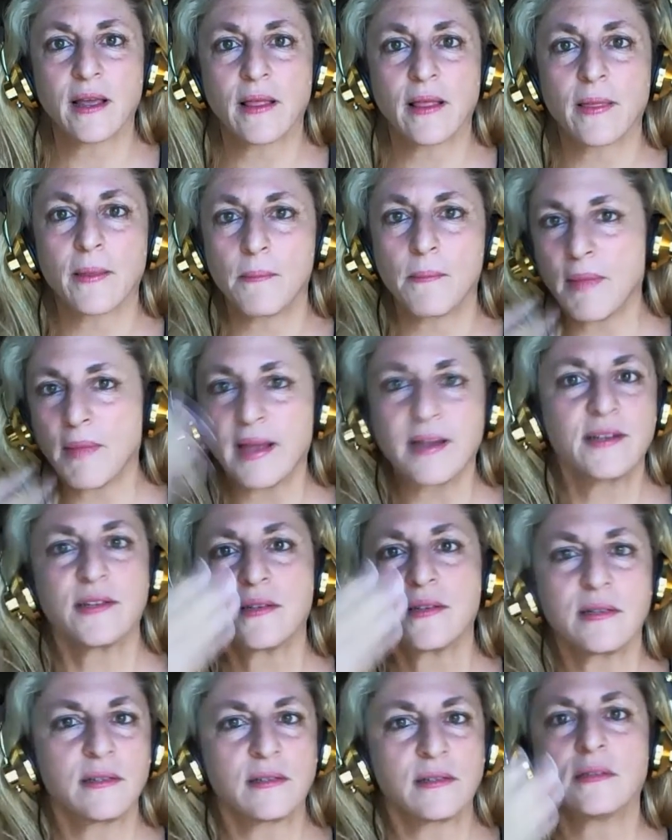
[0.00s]
the
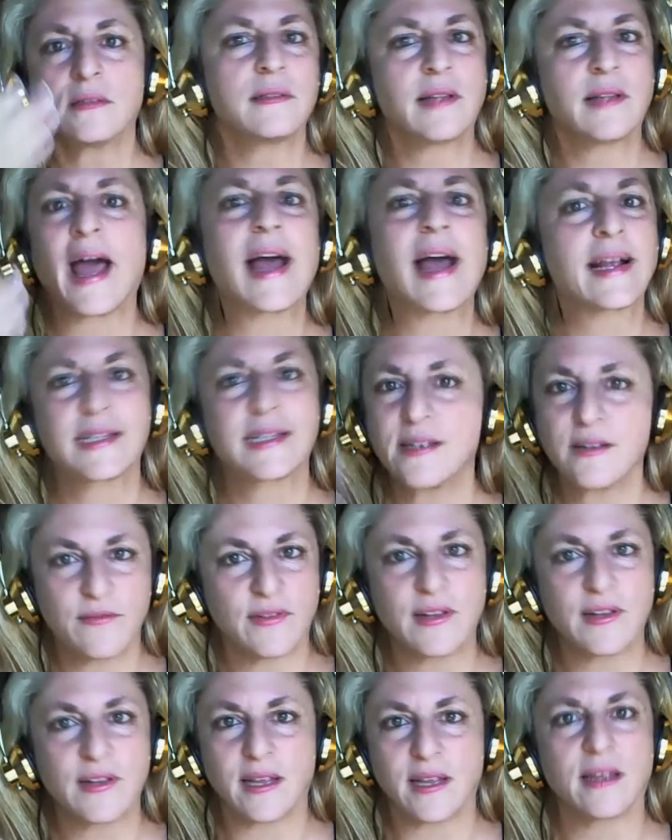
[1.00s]
mental
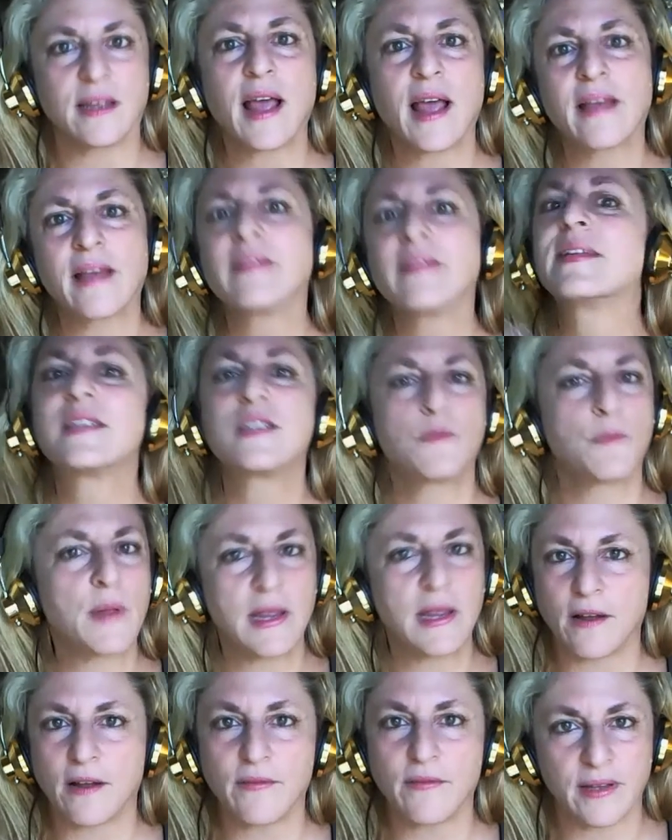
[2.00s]
activity and the
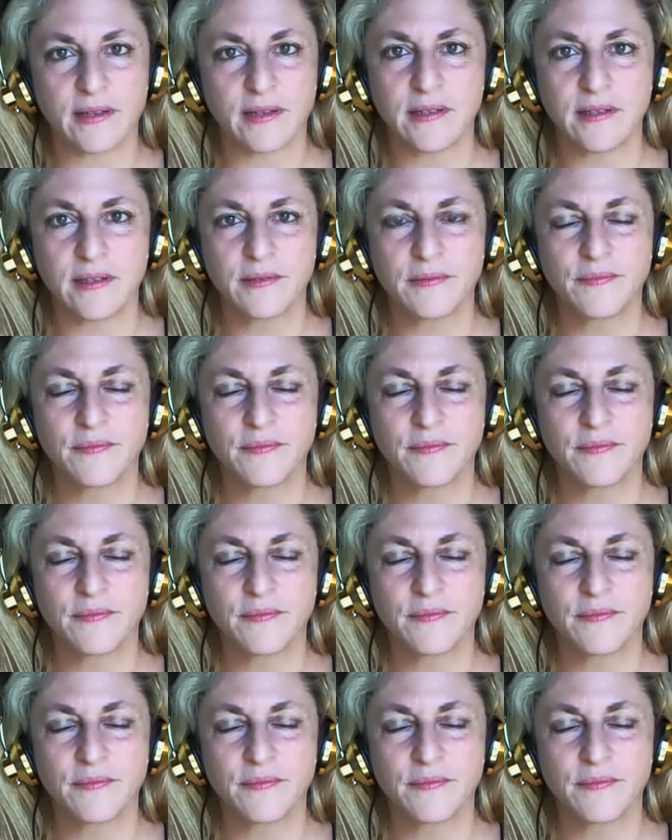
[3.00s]
speed of it.